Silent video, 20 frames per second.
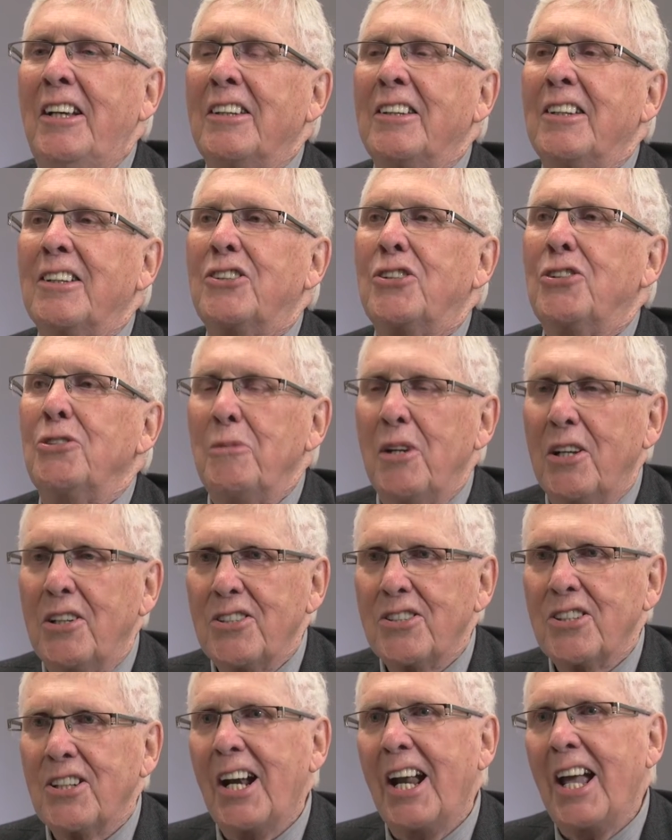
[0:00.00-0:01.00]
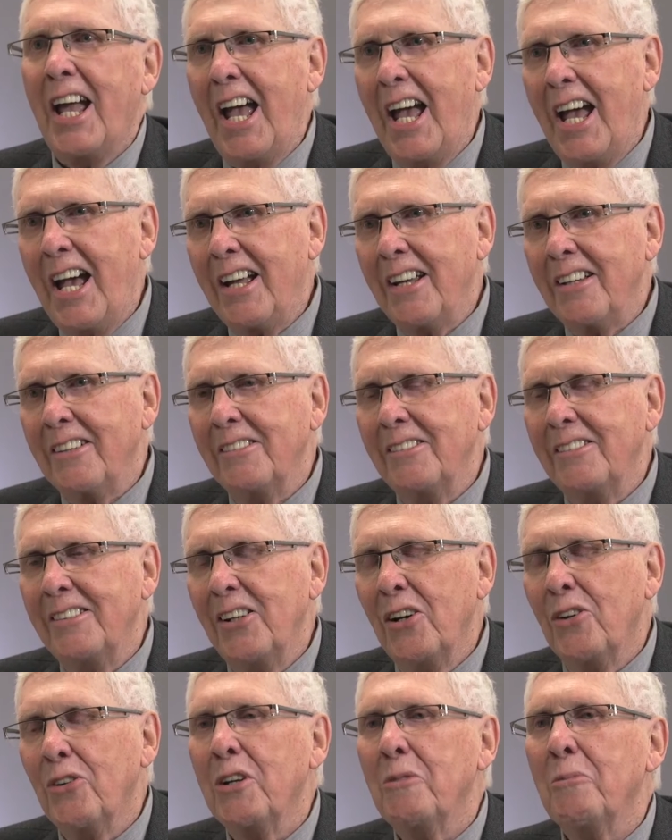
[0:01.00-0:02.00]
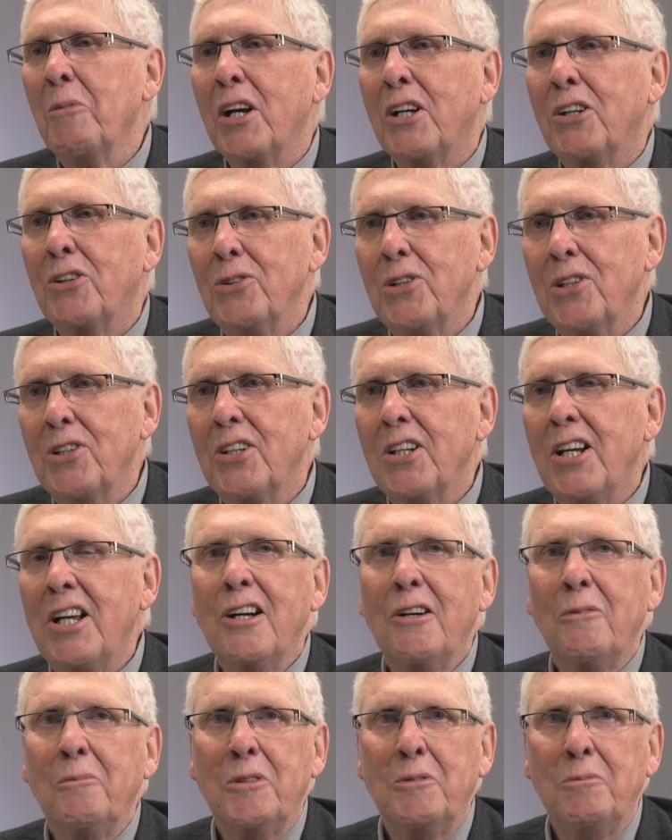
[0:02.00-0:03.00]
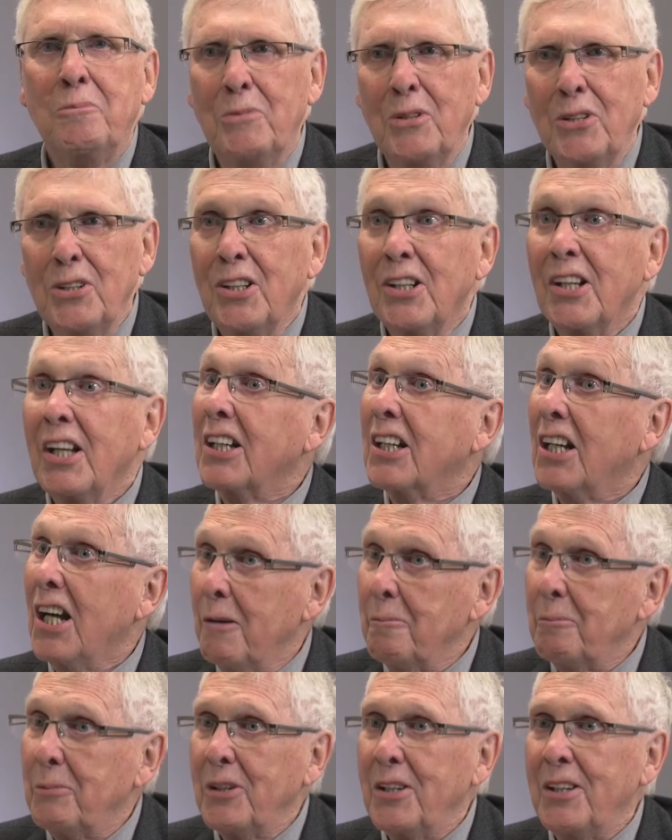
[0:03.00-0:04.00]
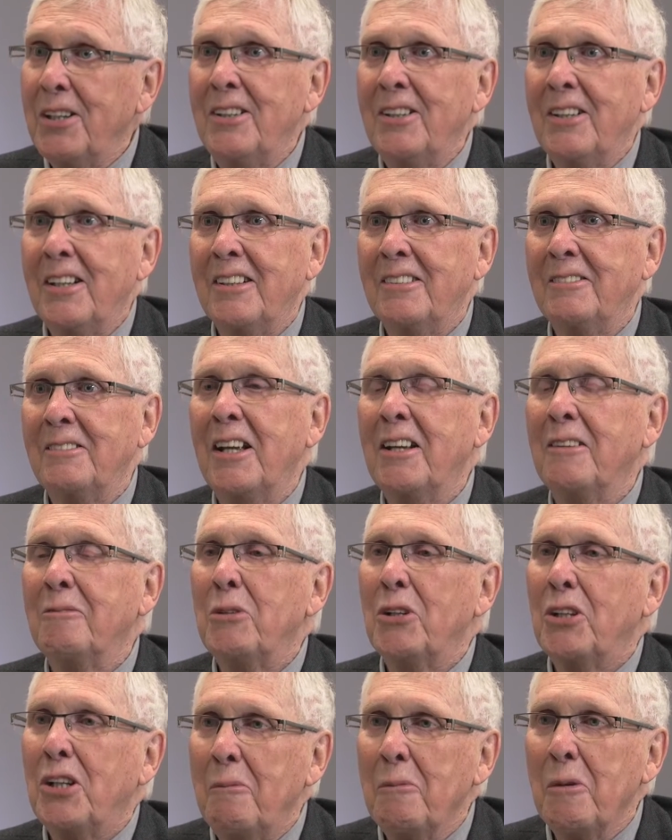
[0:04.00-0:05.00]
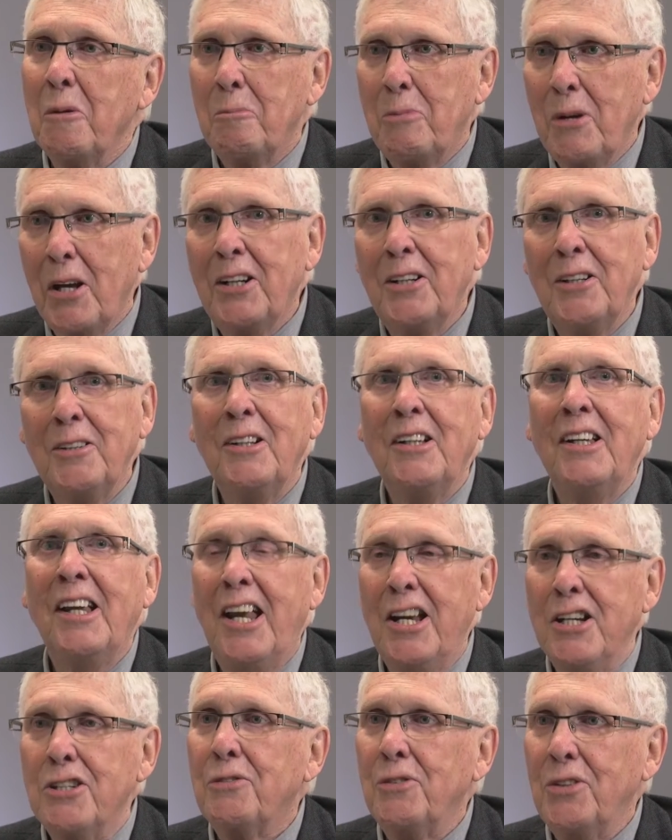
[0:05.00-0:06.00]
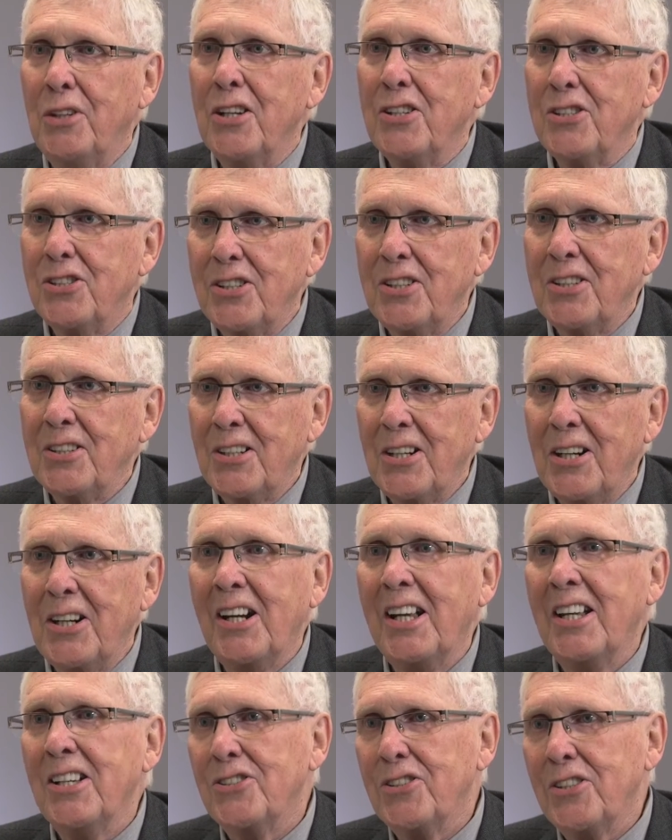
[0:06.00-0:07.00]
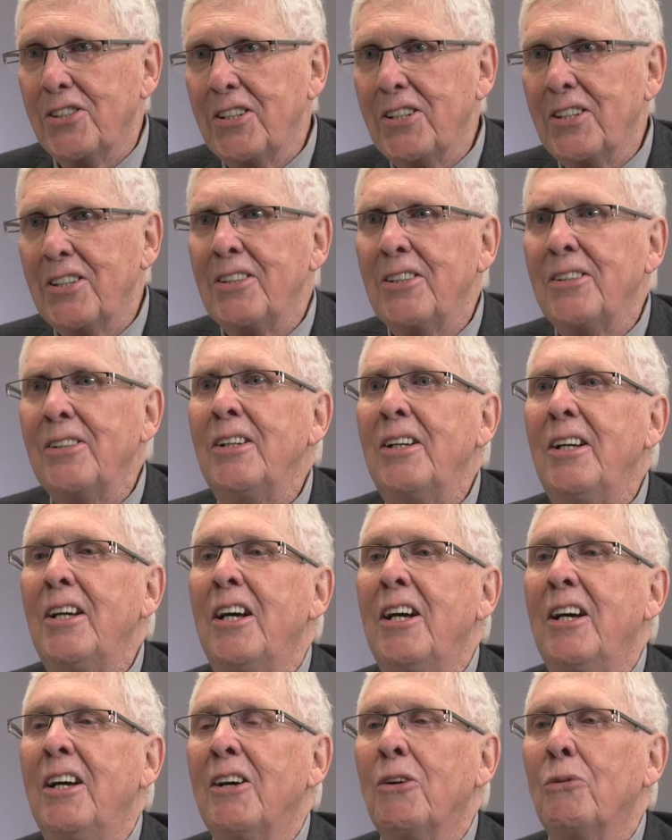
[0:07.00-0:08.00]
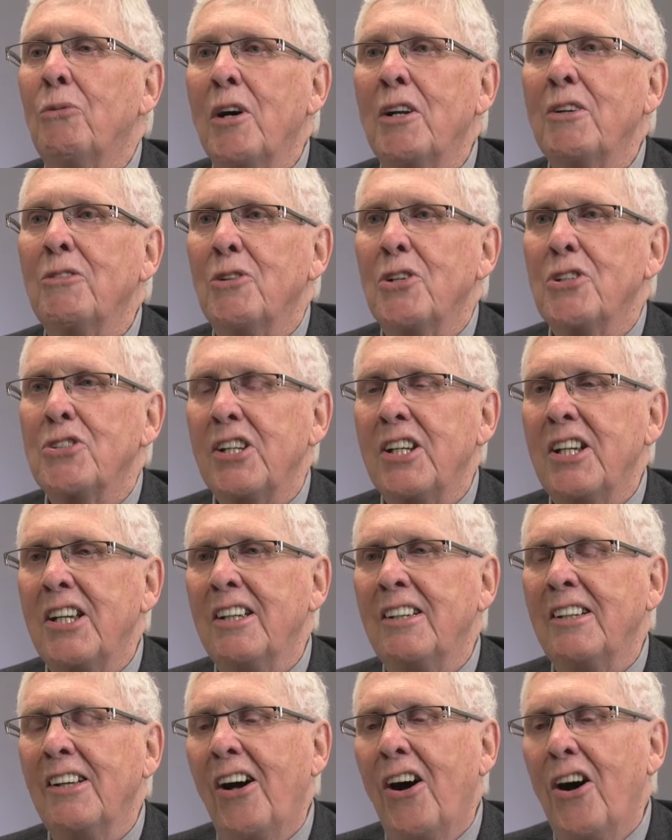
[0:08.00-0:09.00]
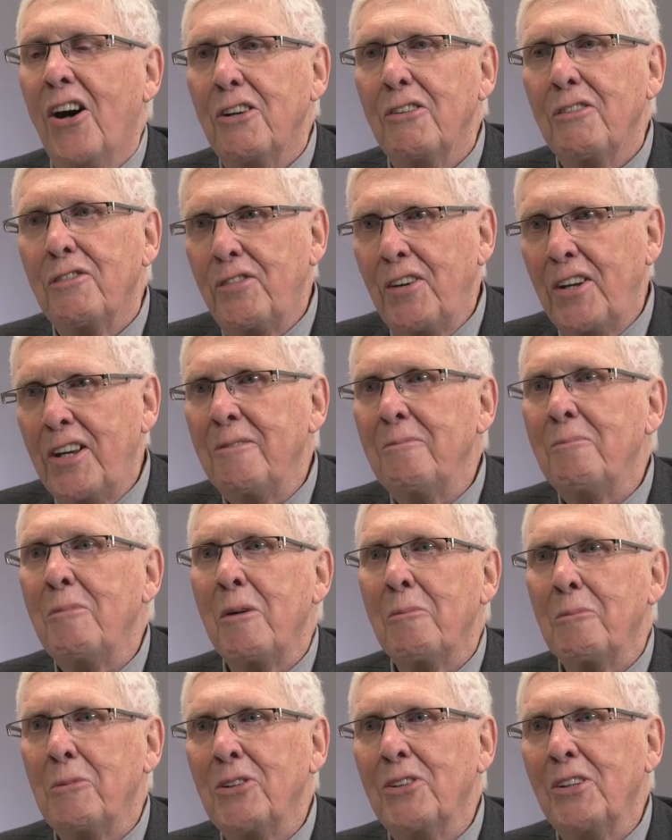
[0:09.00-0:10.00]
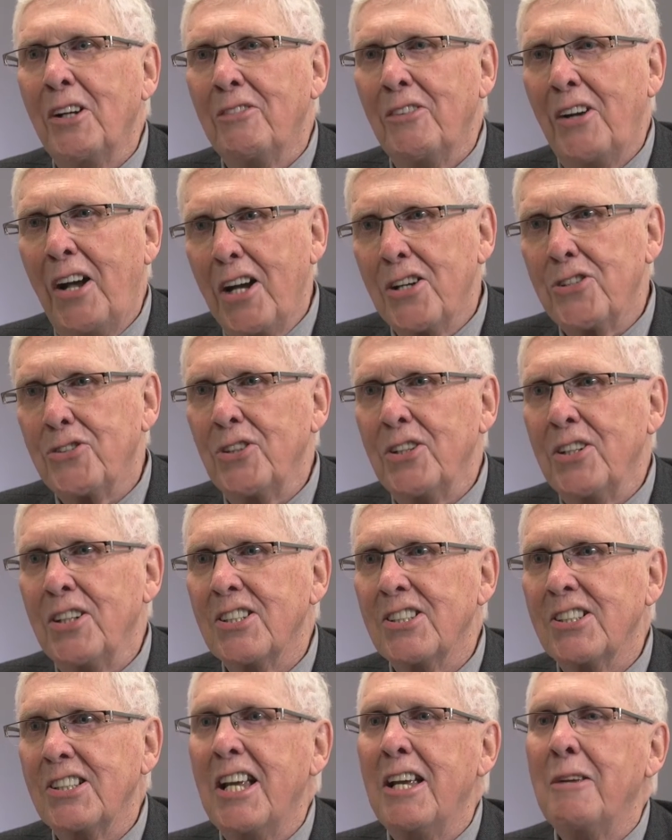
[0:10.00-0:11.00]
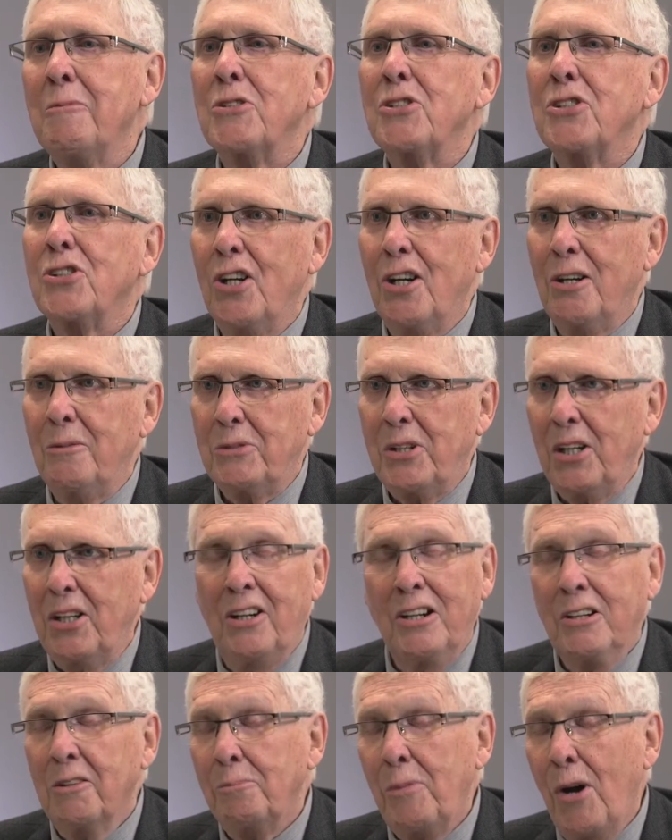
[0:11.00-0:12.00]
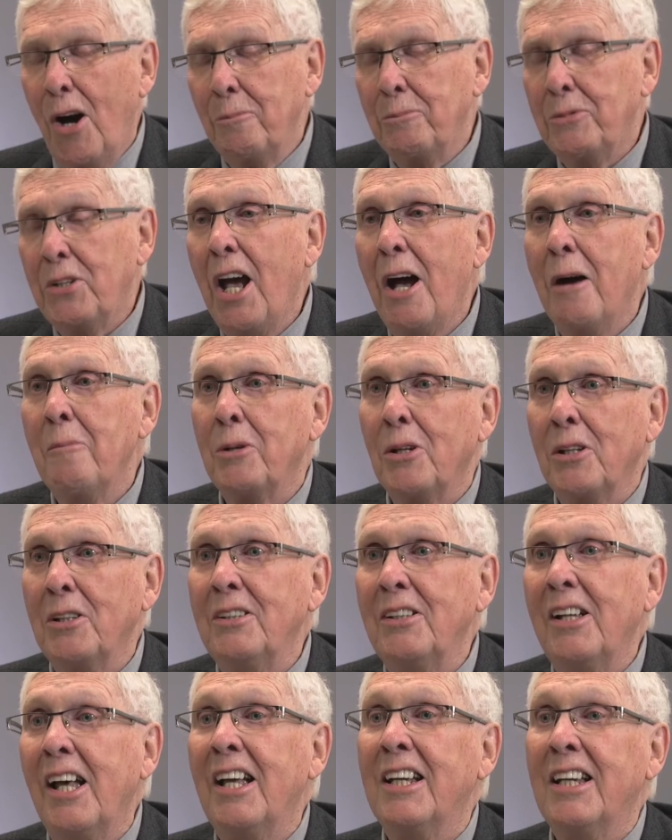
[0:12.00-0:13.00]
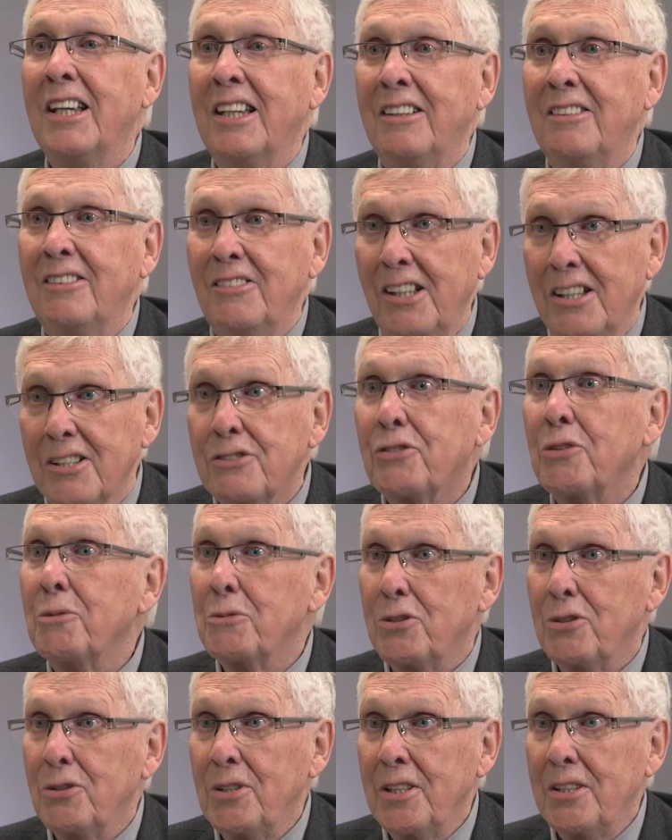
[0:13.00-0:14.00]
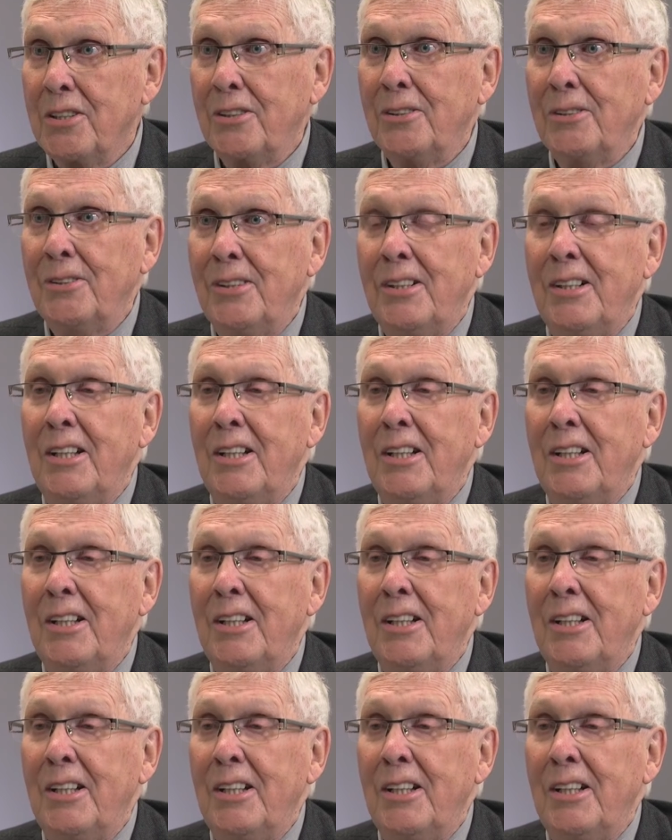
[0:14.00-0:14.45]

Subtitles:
the 2 mentors that I had, in my career that helped me build a company and become a better HVAC&R engineer, one was a Hall of Fame member of ASHRAE. His name is Bob Tamblin, and he is from Toronto.